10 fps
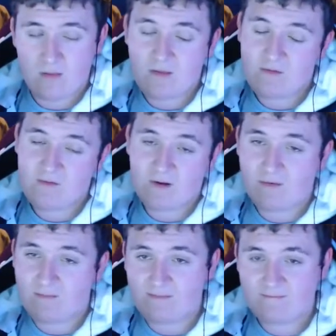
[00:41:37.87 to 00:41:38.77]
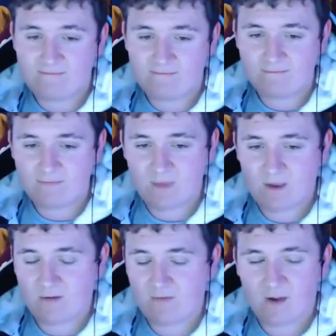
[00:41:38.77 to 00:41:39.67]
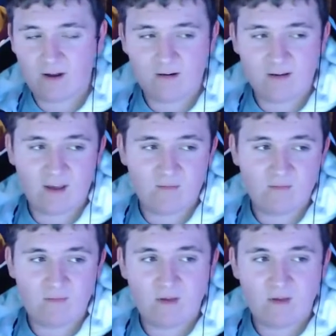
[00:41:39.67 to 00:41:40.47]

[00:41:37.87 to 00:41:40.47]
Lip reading: That's fair. You know, finding time.